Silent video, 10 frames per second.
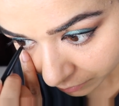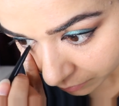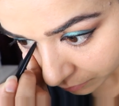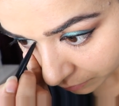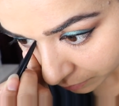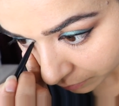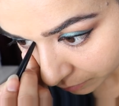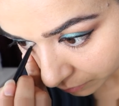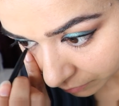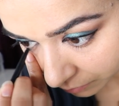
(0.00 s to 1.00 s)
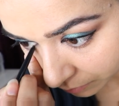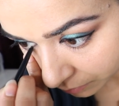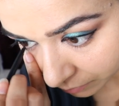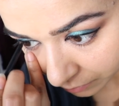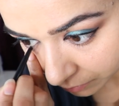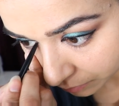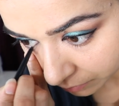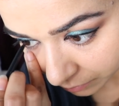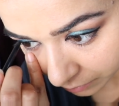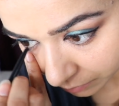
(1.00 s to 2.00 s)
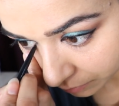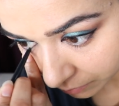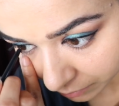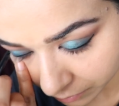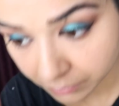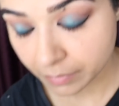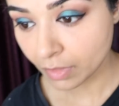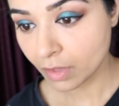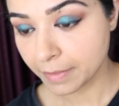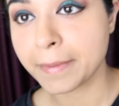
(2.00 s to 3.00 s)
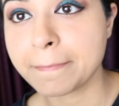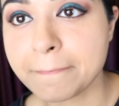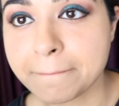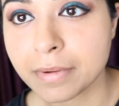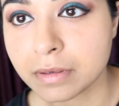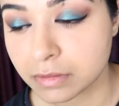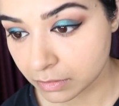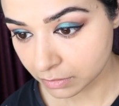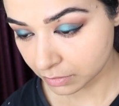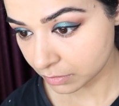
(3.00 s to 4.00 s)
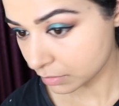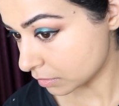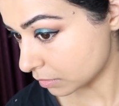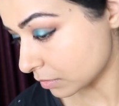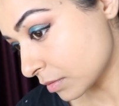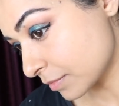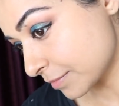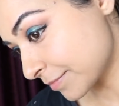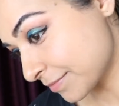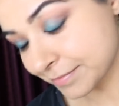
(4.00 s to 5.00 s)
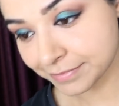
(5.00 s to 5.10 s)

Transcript: So I'm just highlighting eyes and making them more prominent.